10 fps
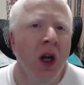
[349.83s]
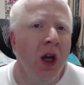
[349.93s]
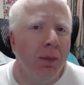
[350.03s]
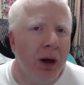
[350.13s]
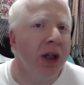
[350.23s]

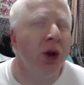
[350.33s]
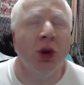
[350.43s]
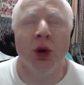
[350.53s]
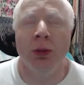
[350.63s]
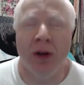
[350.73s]
My
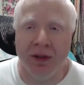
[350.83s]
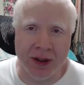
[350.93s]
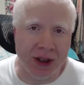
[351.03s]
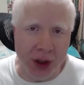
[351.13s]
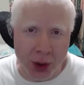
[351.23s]
usual
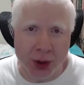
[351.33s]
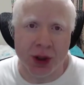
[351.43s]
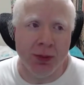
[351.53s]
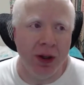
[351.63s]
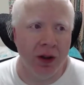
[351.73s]
preference
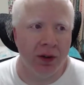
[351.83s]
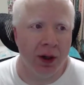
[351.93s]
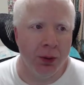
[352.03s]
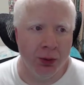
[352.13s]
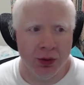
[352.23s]
used to be
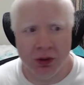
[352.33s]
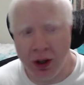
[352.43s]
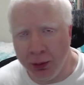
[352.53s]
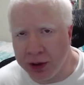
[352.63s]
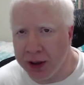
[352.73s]
around,
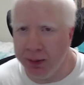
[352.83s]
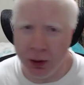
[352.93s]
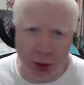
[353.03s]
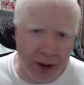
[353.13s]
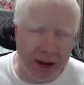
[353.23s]
I would say,
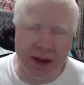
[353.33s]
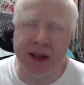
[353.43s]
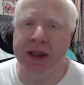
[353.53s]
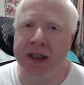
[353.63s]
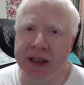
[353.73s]
between
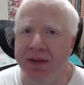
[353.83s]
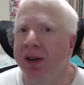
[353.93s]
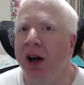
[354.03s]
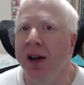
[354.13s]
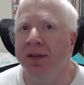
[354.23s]

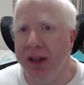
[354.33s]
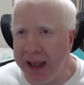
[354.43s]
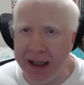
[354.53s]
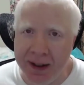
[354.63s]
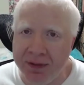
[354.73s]
65 and
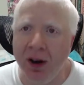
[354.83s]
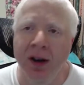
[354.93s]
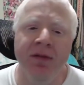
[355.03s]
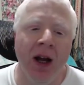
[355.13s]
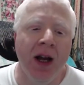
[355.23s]

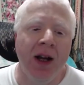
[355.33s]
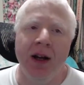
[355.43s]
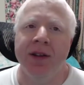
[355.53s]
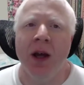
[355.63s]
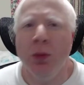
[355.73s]
85,
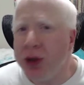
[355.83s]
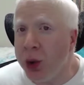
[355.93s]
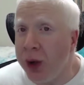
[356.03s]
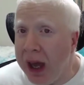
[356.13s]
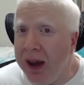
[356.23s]
and that was
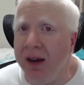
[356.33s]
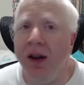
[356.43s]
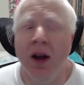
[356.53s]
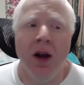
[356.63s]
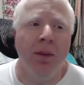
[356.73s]
okay.
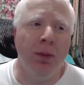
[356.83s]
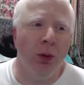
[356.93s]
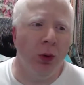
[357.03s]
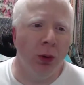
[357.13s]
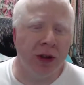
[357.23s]

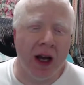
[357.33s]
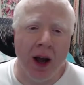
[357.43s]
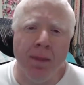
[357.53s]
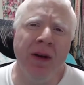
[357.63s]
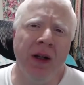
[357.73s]
But what was
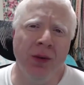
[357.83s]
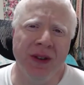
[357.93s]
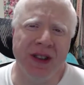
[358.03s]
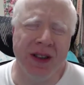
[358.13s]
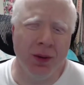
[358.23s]
happening
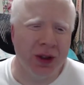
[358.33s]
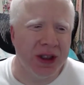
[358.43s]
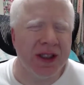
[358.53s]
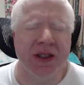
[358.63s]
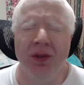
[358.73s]
was that it was
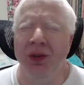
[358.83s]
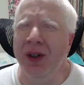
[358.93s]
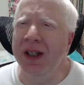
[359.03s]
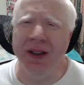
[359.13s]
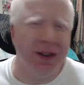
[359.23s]
just
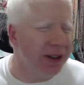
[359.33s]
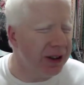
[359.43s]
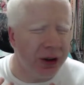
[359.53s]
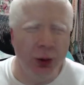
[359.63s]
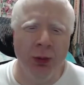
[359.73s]
really
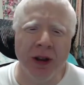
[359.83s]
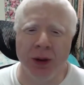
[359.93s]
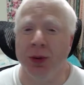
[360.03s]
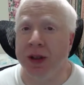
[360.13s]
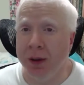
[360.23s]
just too much.
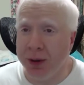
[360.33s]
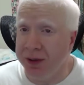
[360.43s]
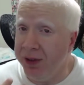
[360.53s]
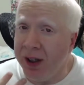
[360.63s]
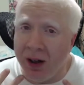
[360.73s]
It was a
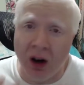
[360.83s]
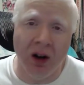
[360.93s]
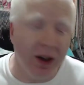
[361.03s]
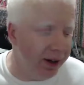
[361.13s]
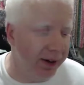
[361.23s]
very
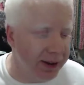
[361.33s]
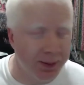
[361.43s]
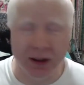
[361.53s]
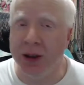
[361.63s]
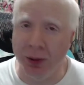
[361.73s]
hard hit,
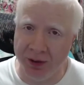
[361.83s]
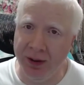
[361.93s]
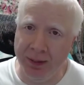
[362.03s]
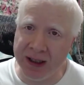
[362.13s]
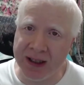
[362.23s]
especially with freebase